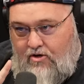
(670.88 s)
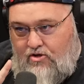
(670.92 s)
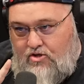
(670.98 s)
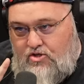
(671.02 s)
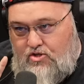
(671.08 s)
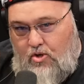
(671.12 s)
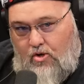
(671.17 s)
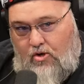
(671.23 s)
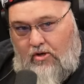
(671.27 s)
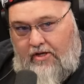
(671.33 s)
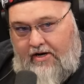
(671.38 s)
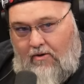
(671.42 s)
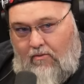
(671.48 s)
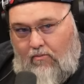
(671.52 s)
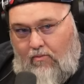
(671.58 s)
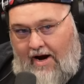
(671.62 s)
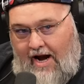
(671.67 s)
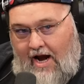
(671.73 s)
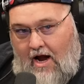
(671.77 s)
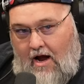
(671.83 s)
circling
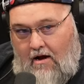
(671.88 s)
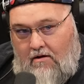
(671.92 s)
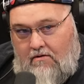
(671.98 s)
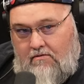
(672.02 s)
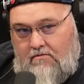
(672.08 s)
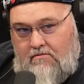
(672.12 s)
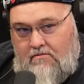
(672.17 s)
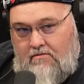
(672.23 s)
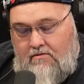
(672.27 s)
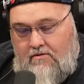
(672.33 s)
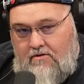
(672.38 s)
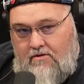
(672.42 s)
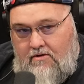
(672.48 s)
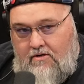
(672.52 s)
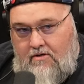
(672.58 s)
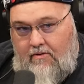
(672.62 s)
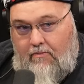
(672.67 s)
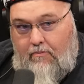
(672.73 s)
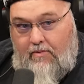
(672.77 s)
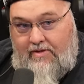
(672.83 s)
around
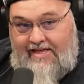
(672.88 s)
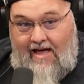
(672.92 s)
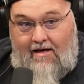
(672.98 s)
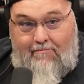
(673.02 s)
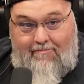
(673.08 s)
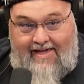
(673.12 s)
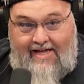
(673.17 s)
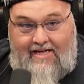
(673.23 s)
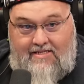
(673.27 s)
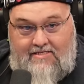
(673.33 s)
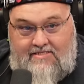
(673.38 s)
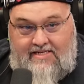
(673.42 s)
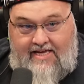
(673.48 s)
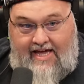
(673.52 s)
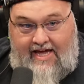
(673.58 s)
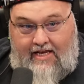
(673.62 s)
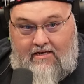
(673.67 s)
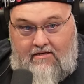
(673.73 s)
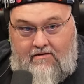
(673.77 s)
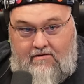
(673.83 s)
without being
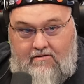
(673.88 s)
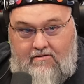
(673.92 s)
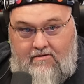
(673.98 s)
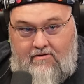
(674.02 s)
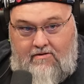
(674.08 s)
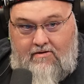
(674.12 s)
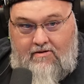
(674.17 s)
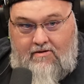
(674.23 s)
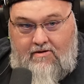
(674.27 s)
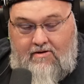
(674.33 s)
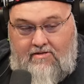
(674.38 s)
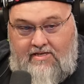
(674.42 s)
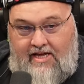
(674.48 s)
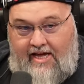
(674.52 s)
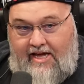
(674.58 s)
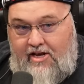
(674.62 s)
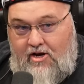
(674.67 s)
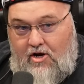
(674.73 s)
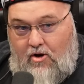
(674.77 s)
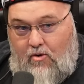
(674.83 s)
seen,
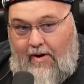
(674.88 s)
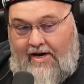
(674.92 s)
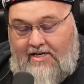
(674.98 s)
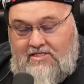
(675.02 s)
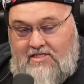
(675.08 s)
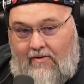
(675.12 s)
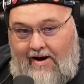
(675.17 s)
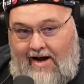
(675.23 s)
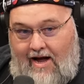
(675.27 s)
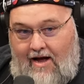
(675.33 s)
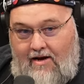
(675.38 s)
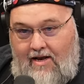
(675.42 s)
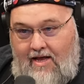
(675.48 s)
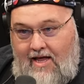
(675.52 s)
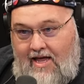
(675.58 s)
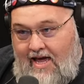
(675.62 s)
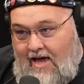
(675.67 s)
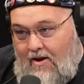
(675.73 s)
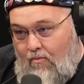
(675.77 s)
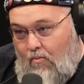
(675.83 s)
taking your quasar out
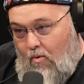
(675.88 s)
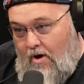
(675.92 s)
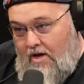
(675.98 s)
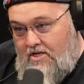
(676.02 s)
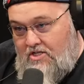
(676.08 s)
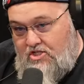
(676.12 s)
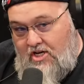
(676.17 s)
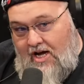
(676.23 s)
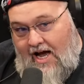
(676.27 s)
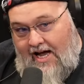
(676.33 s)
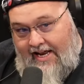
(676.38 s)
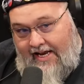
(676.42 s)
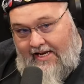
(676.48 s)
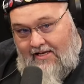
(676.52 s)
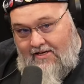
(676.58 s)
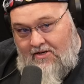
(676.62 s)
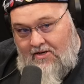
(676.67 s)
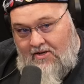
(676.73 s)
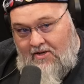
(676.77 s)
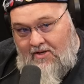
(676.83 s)
and one
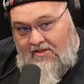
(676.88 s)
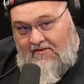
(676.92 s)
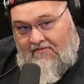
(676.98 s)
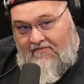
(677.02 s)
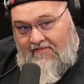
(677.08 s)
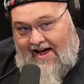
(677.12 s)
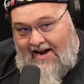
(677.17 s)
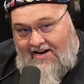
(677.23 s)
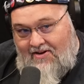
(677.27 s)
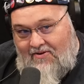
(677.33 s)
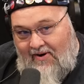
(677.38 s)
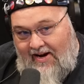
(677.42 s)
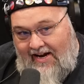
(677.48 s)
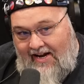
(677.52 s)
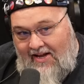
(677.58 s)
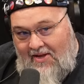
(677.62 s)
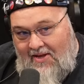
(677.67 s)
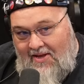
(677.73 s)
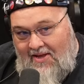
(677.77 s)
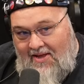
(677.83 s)
shotting yeah. the factory.
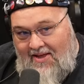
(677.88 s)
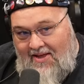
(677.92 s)
Yeah.